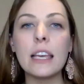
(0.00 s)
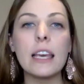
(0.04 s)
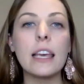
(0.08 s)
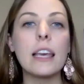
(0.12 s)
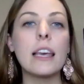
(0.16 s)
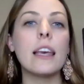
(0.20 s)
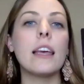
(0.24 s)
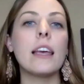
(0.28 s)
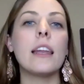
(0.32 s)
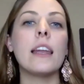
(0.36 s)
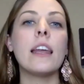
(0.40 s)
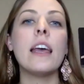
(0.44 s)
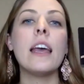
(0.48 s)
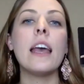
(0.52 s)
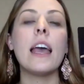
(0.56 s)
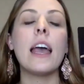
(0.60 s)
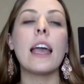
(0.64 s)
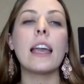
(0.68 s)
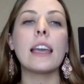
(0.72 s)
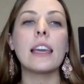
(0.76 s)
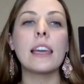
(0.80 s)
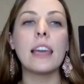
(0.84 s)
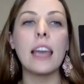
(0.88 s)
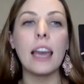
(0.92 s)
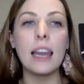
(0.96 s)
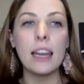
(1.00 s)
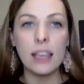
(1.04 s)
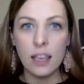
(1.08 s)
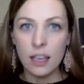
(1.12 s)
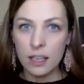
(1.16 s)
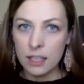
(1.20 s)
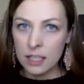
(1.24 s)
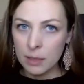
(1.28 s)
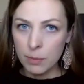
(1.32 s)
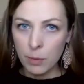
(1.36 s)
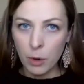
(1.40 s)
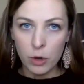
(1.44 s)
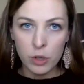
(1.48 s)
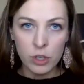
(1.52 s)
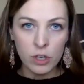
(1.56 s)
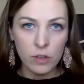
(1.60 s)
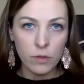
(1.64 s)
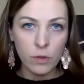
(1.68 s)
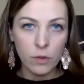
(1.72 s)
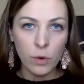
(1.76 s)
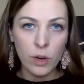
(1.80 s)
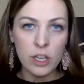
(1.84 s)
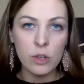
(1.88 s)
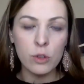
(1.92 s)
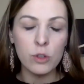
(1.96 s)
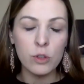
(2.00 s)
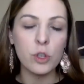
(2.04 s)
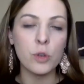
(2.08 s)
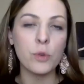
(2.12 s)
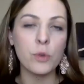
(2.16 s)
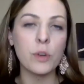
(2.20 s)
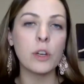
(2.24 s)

in and getting exposure for what you do,